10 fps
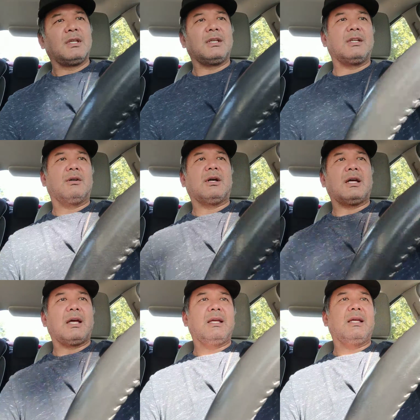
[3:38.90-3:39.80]
You know,
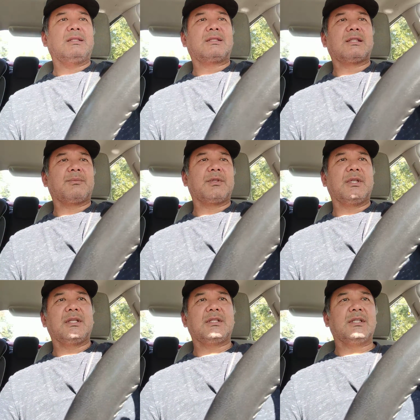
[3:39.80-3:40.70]
it's something
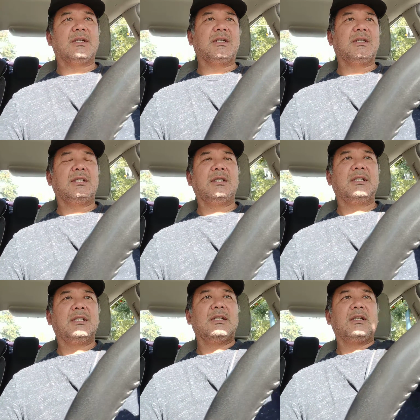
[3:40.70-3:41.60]
that the
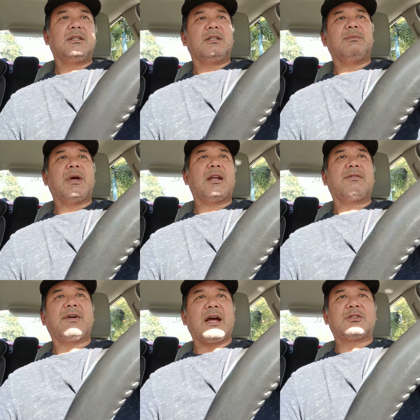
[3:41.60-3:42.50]

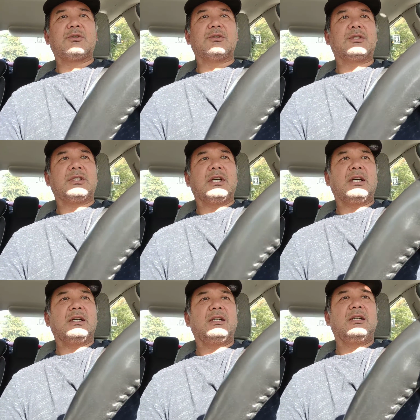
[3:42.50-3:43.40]
manufacturers,
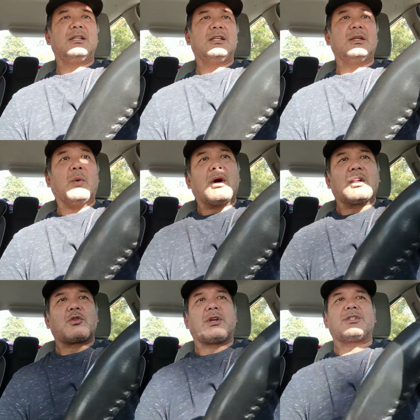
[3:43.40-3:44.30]
you want
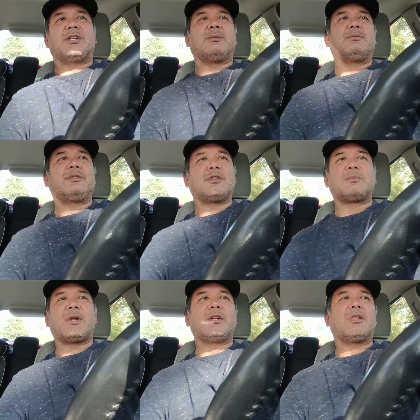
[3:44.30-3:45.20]
to trust them. You're
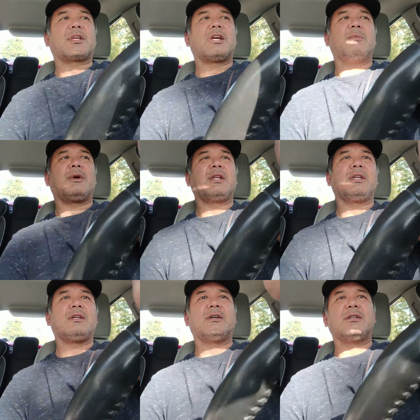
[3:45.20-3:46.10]
spending all that kind of
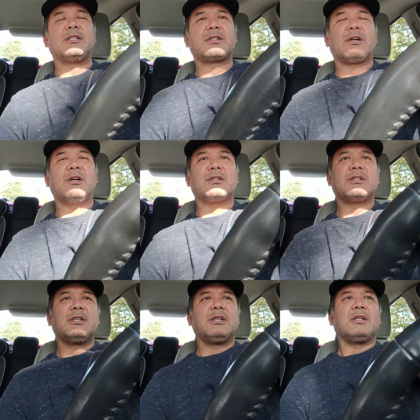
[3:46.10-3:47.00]
money on these cars.
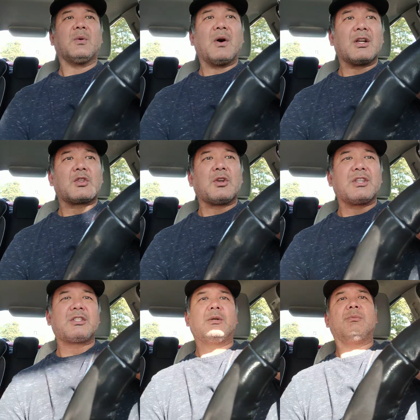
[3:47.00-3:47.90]
You want to
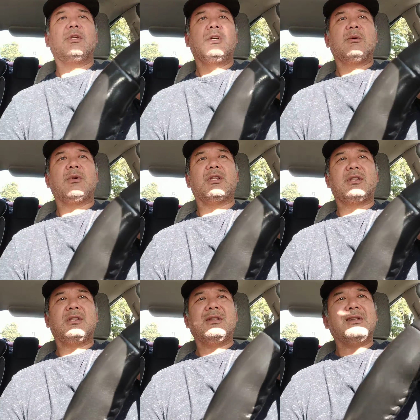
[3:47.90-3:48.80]
trust them, but
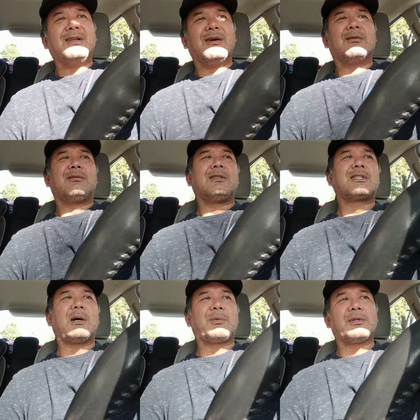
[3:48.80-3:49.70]
you know, these
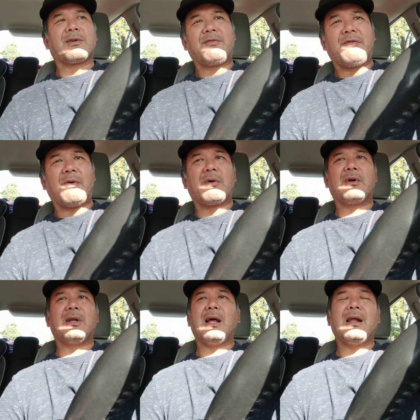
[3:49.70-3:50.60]
companies like
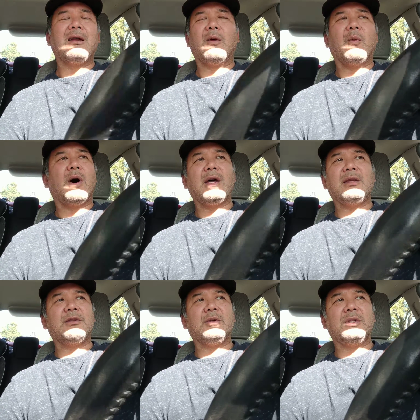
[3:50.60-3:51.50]
Ford, and I don't know why
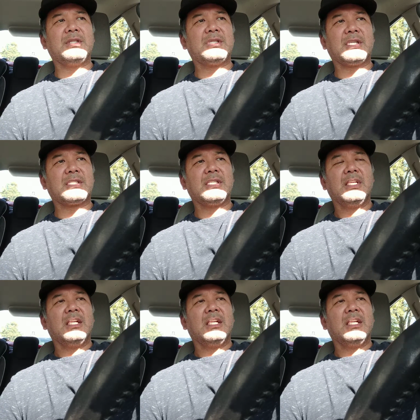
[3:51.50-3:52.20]
they do these things.